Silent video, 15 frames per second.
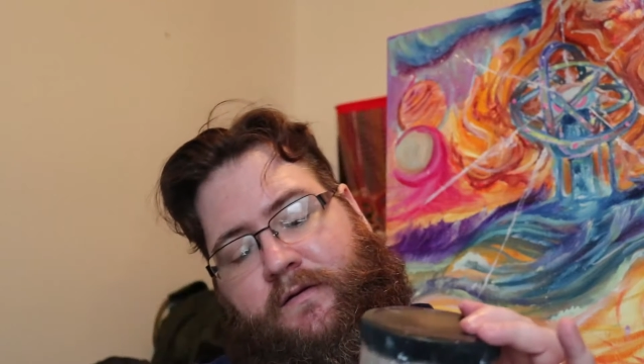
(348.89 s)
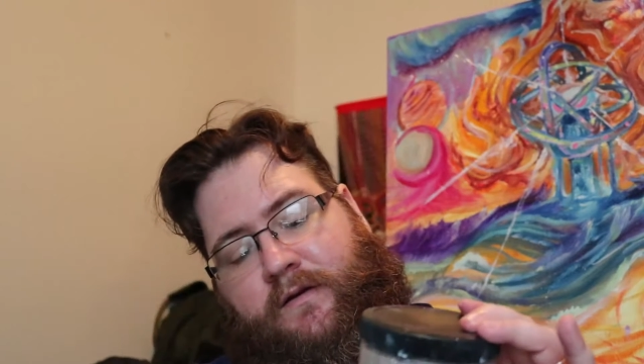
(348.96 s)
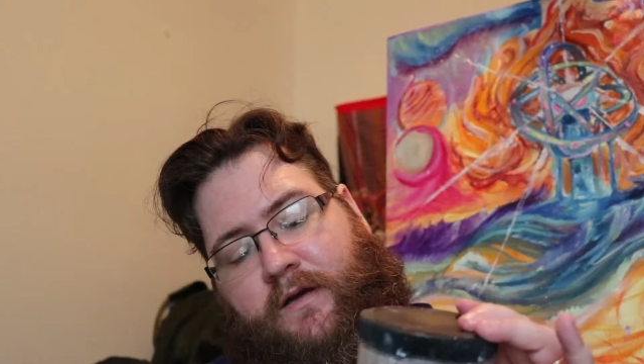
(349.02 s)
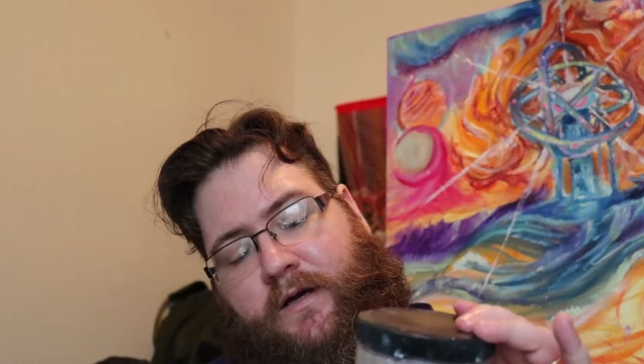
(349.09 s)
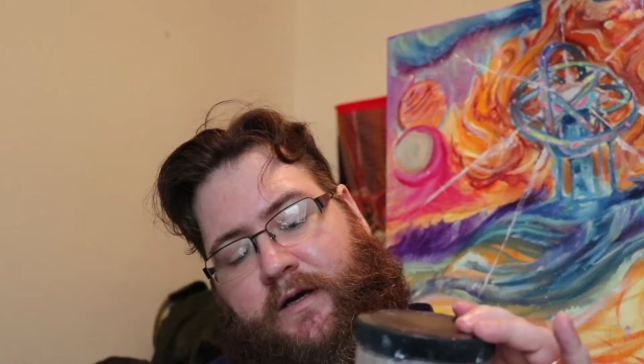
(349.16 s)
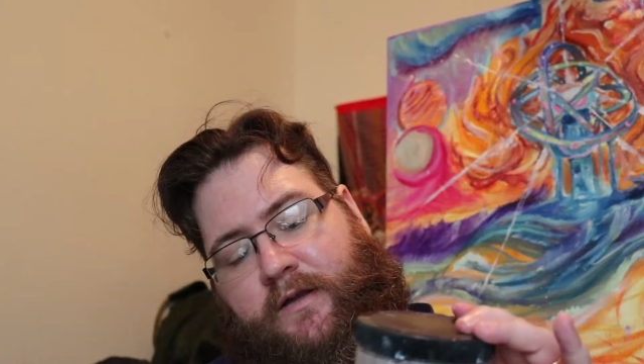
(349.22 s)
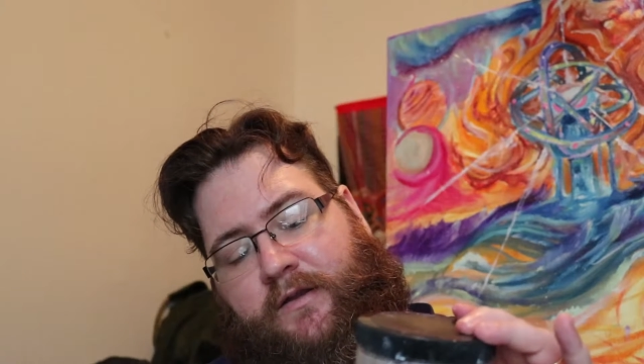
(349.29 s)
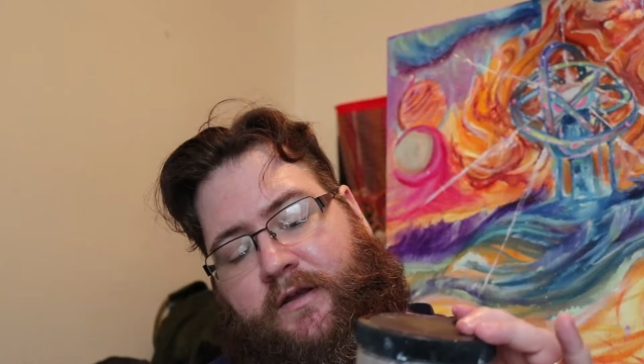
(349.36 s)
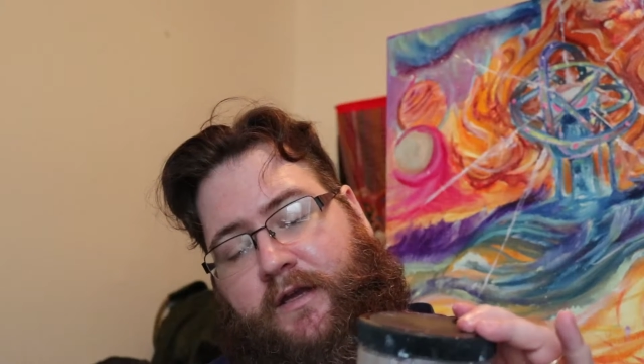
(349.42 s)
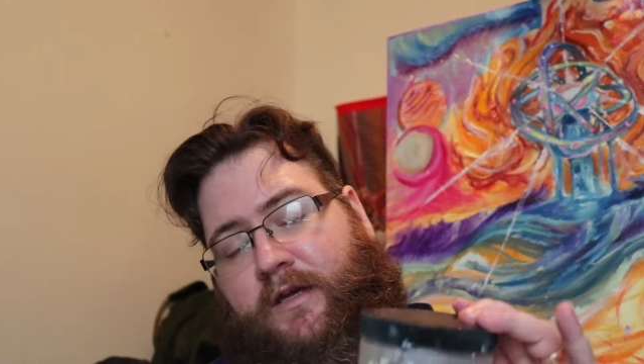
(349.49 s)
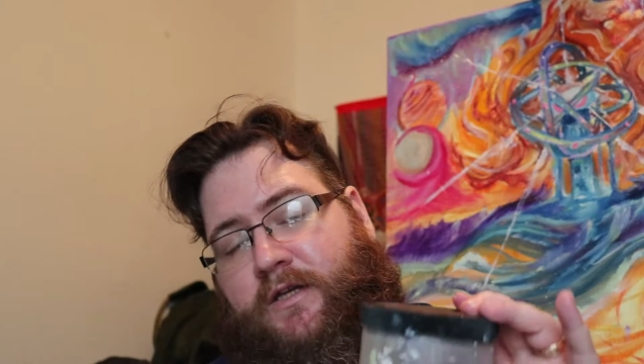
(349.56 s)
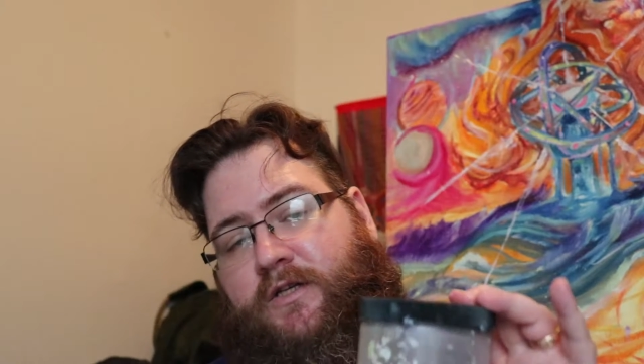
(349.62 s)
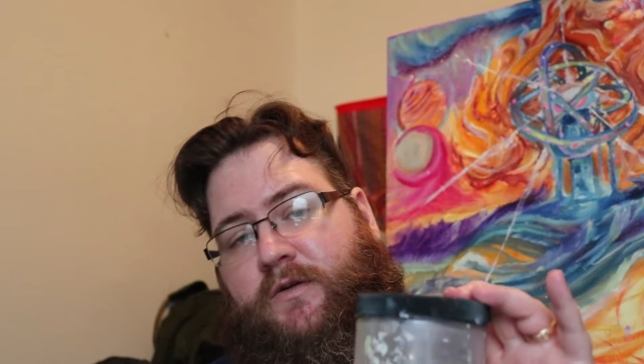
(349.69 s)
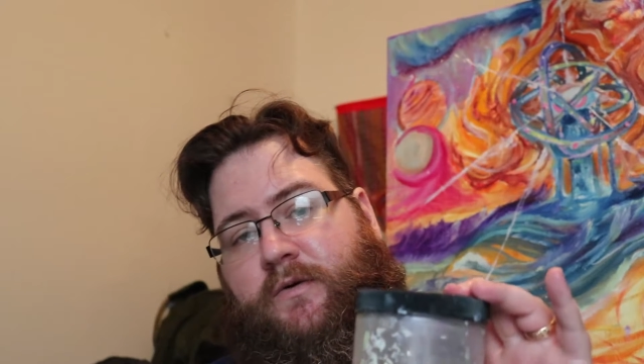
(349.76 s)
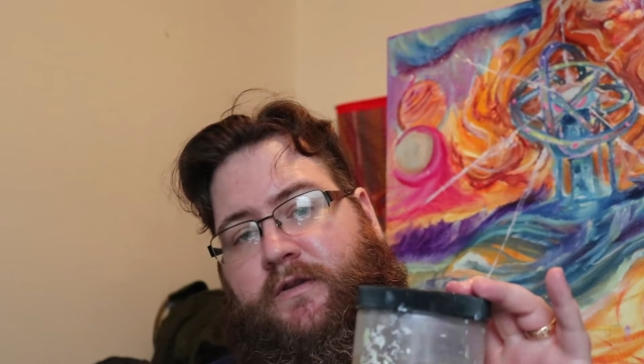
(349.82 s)
The
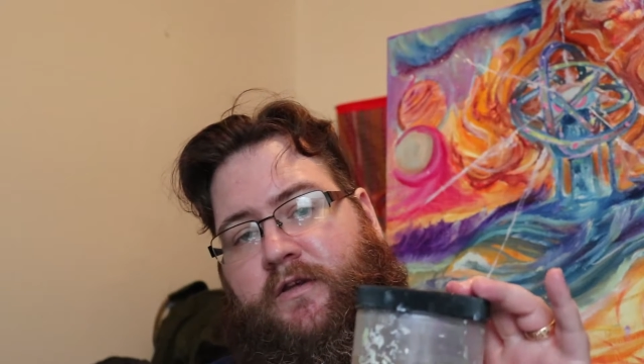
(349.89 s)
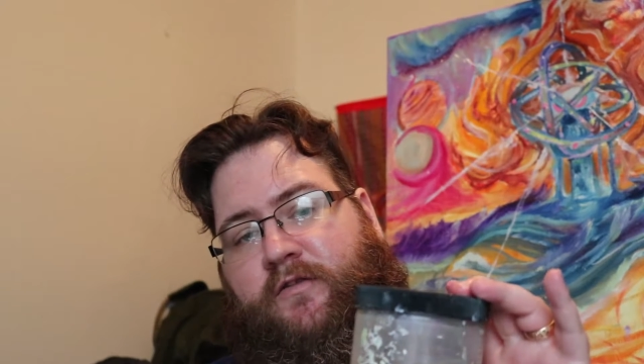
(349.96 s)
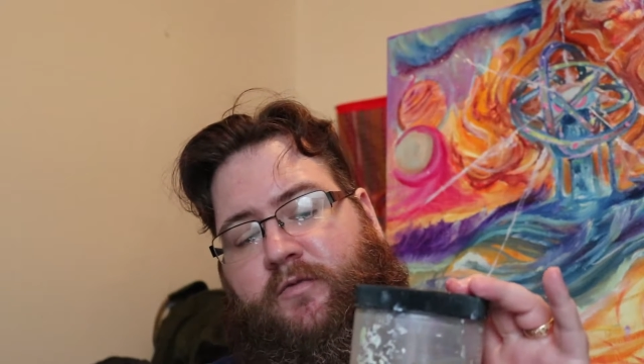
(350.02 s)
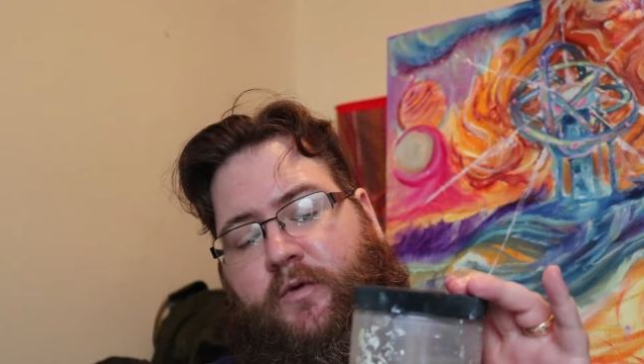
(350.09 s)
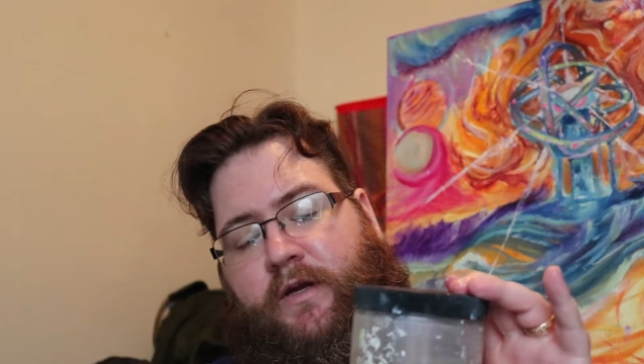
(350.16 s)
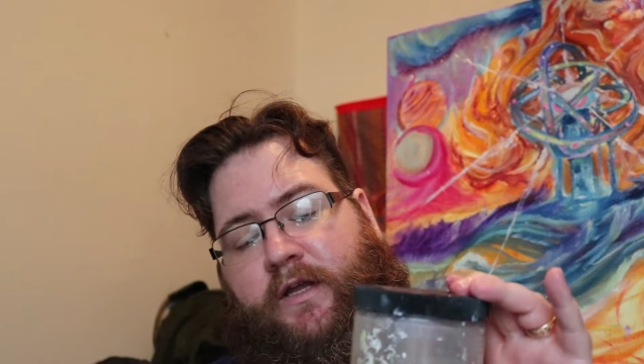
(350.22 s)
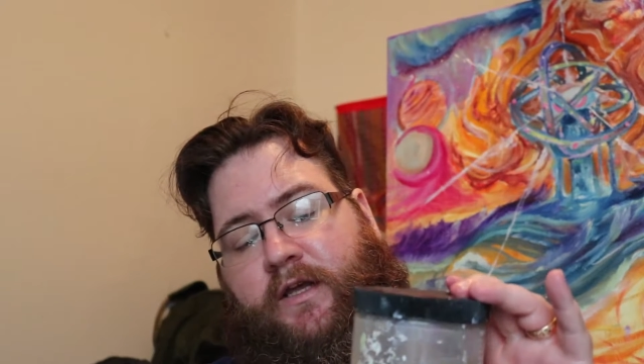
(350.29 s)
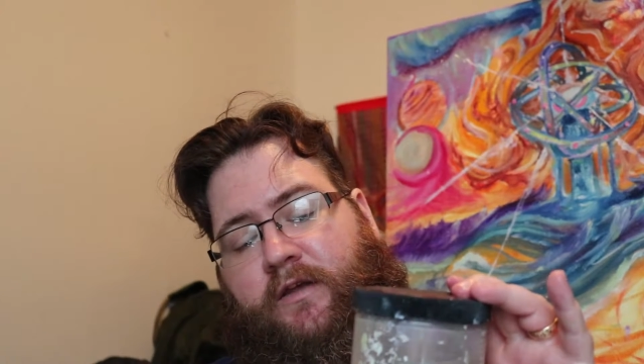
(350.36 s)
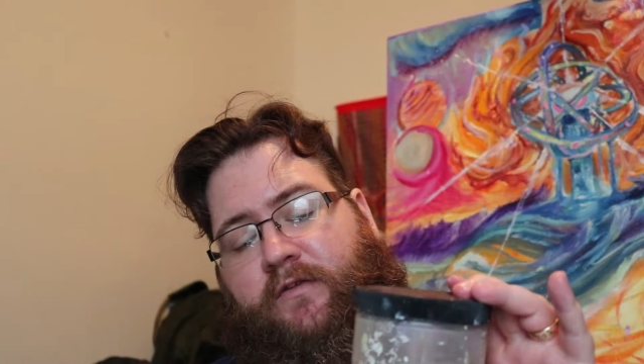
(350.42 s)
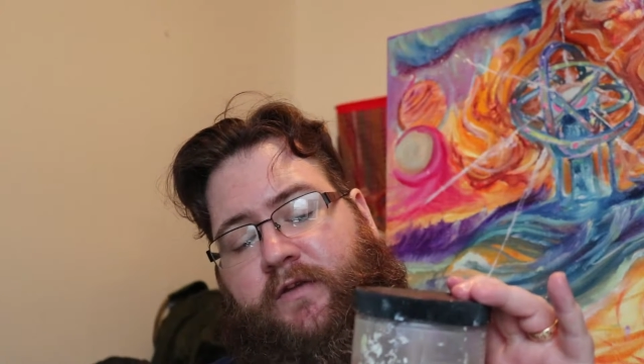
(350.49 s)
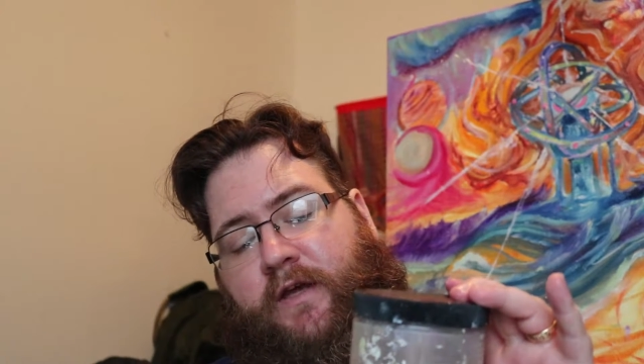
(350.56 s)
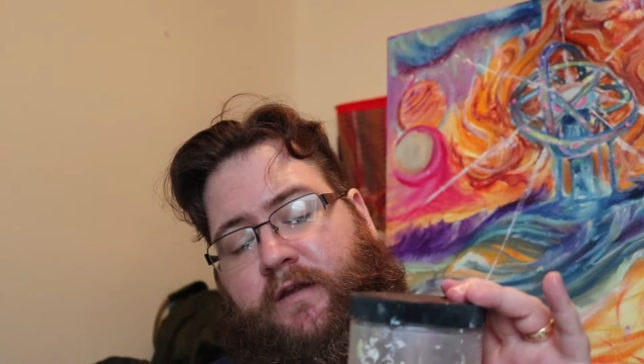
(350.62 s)
issue with this one is